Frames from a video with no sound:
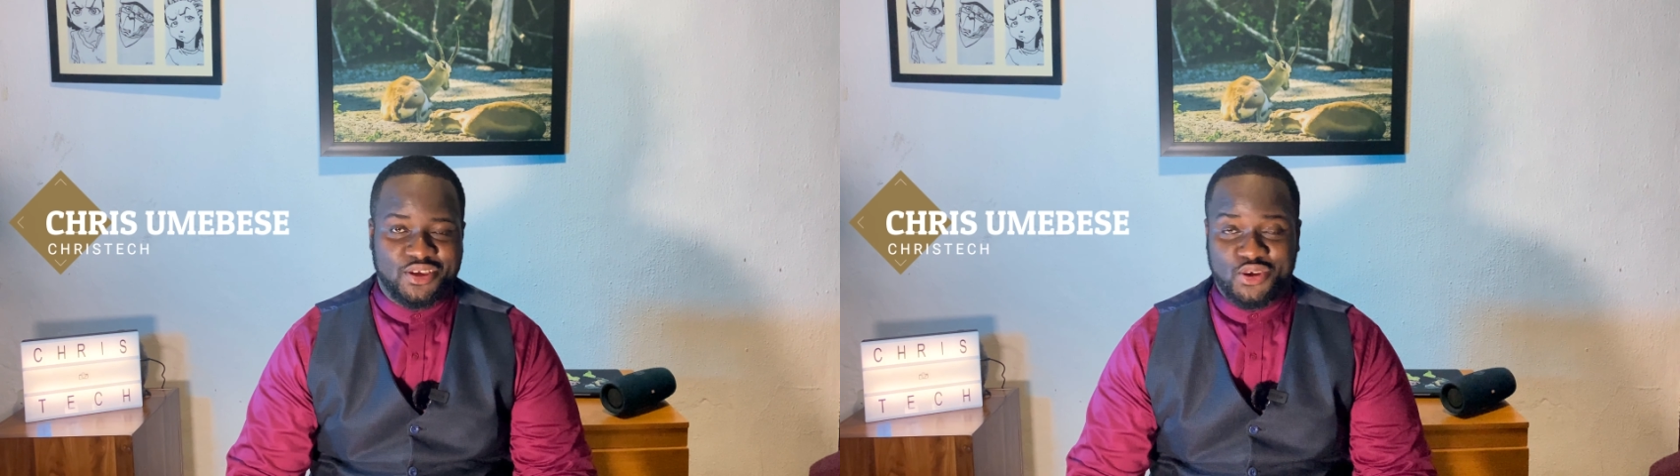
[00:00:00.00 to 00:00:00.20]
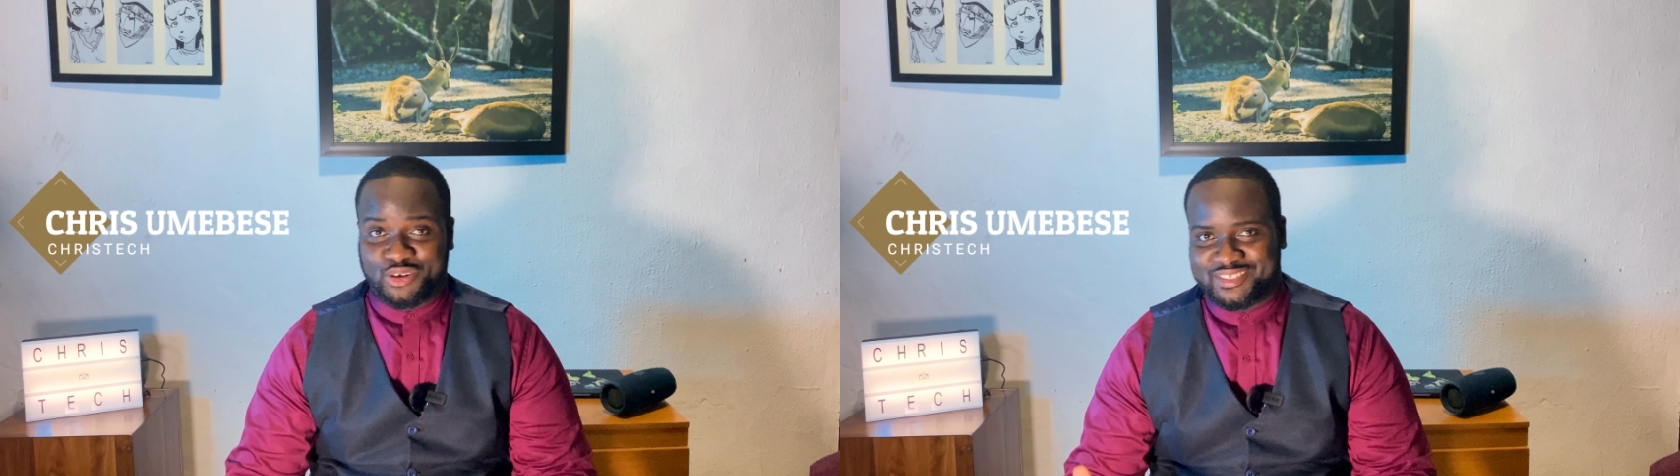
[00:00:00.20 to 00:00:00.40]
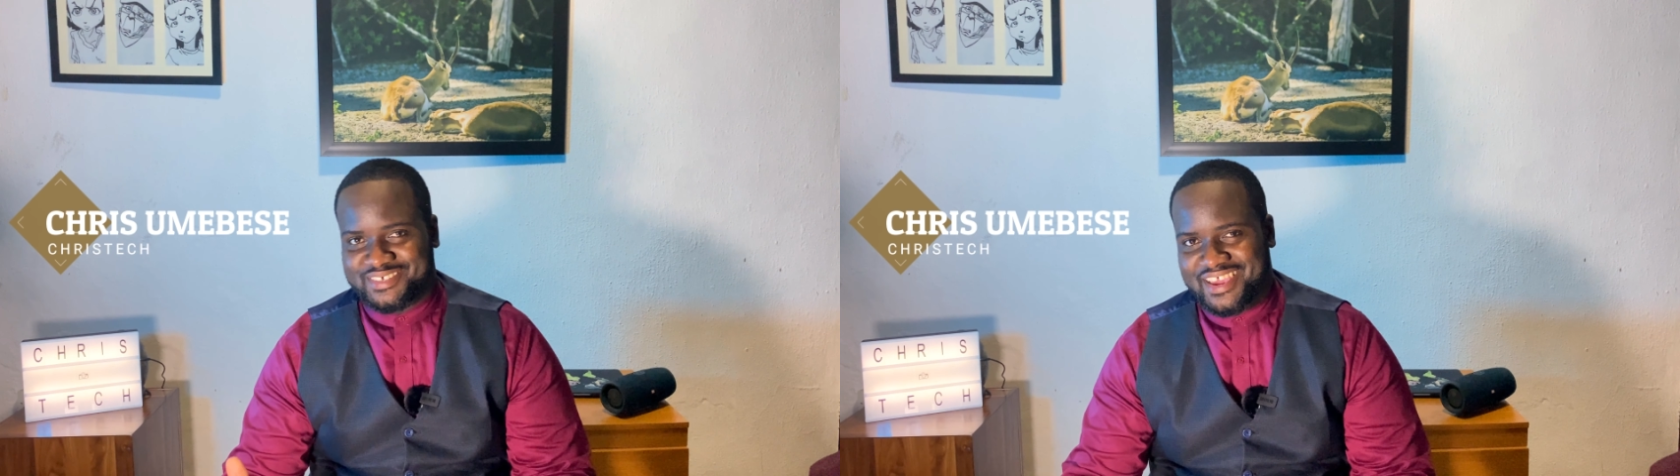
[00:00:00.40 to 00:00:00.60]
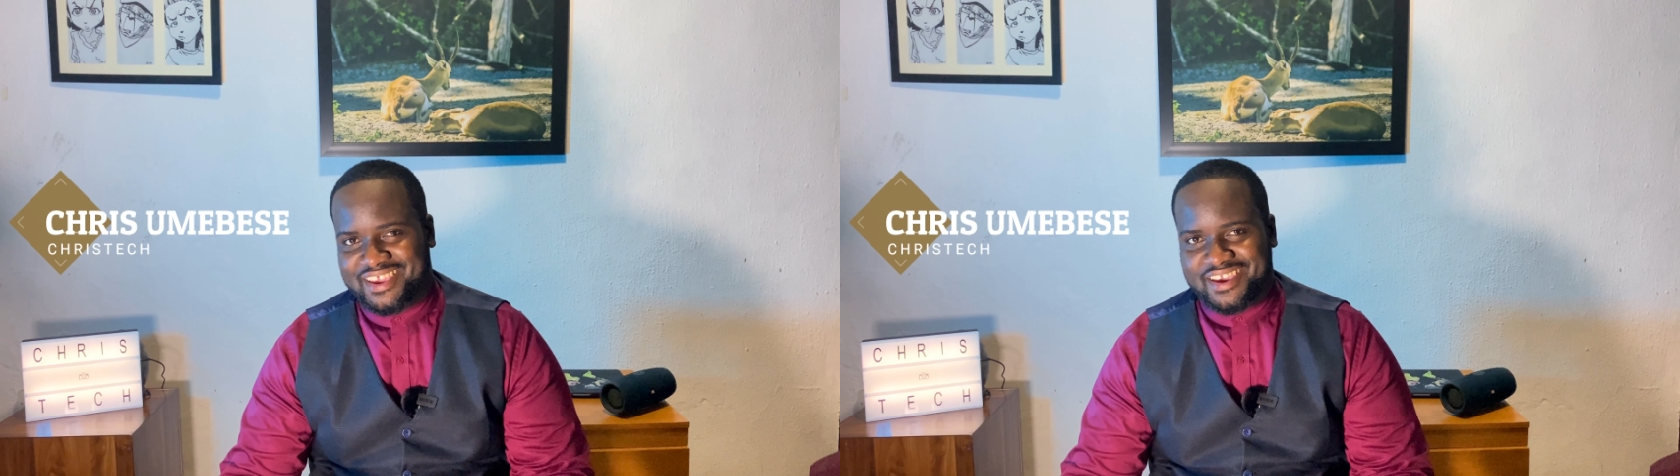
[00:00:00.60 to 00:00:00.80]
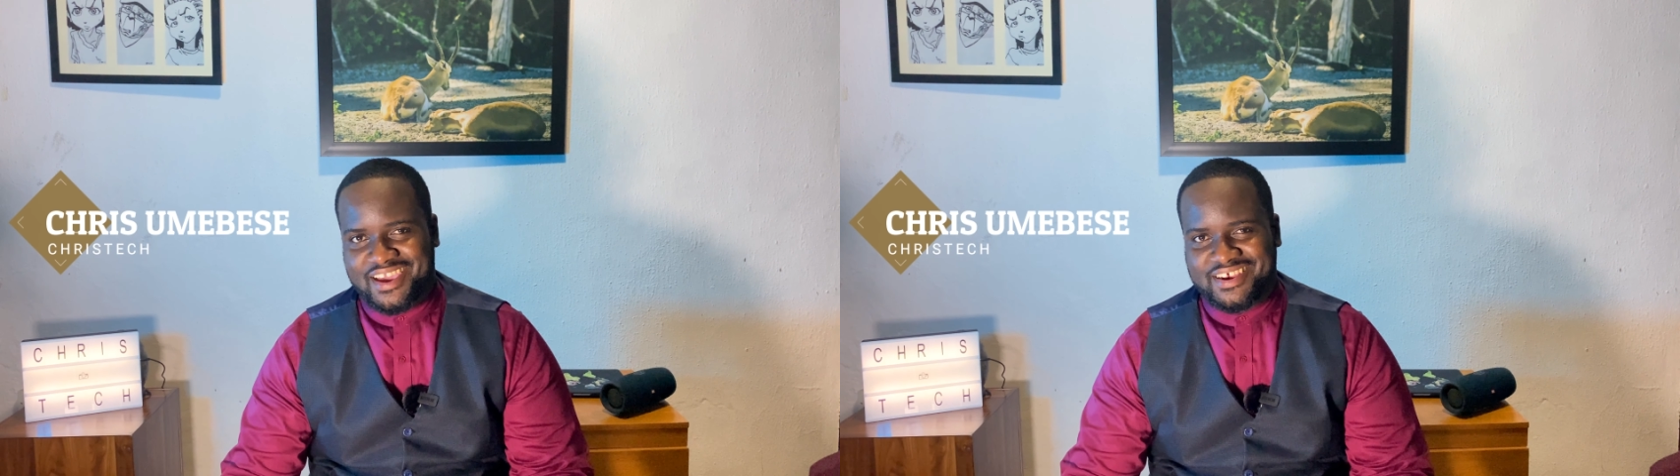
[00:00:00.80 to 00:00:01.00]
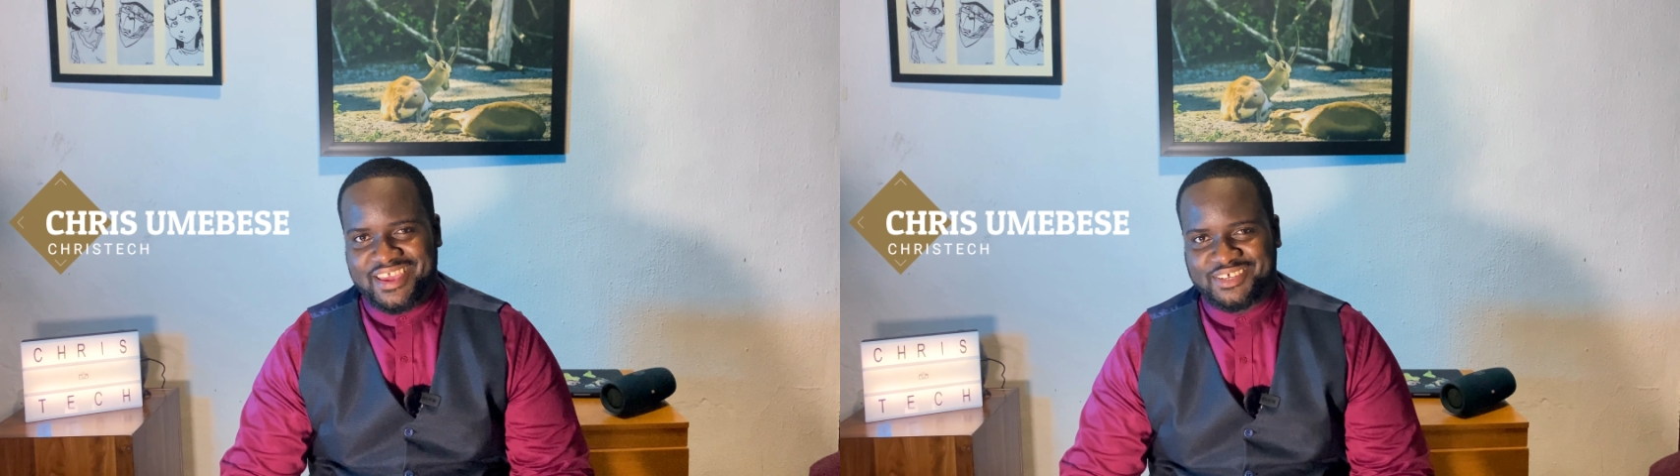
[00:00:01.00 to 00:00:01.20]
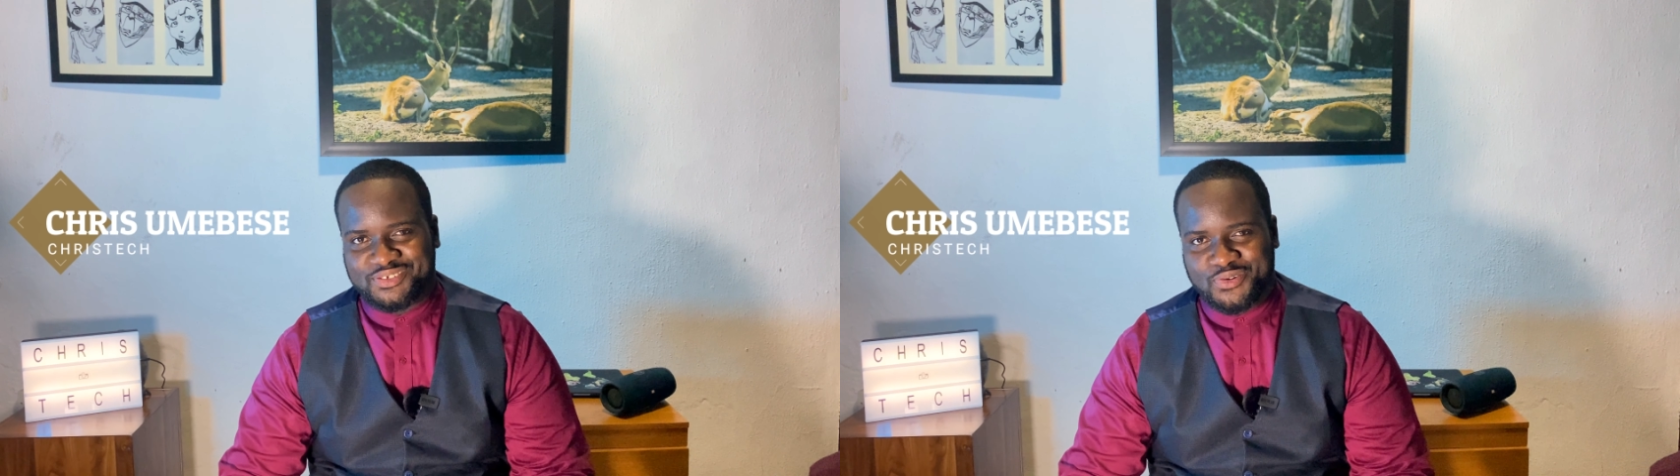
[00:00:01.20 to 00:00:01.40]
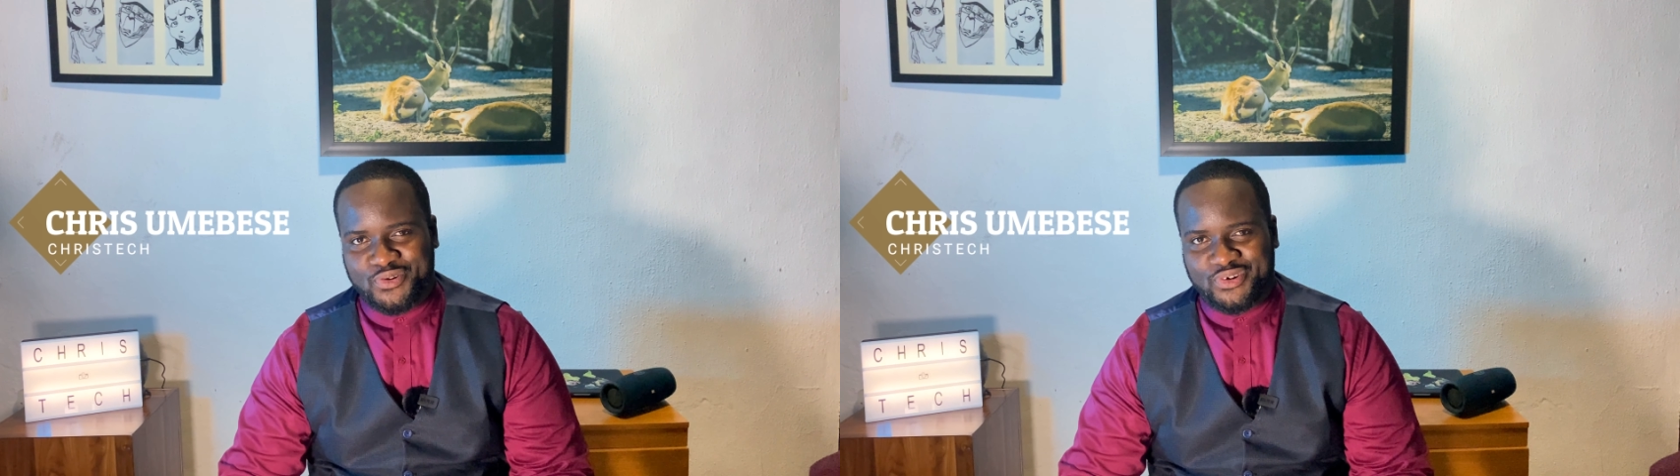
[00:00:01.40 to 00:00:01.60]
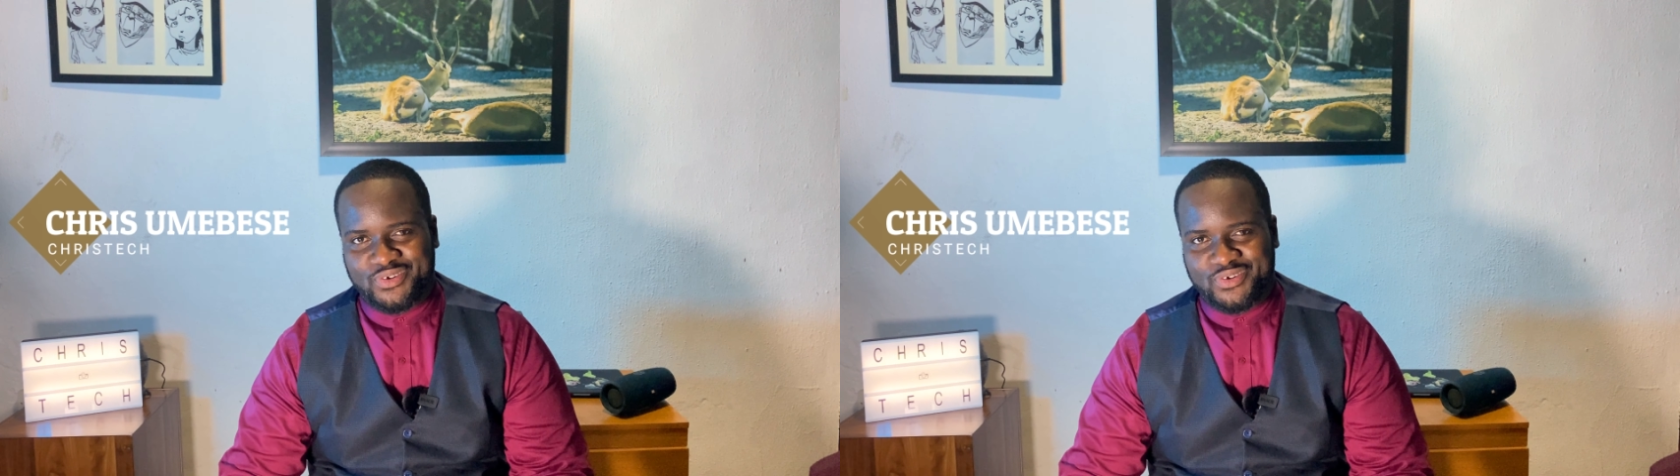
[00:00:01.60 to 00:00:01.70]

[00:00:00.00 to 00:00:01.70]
your tech guy next door,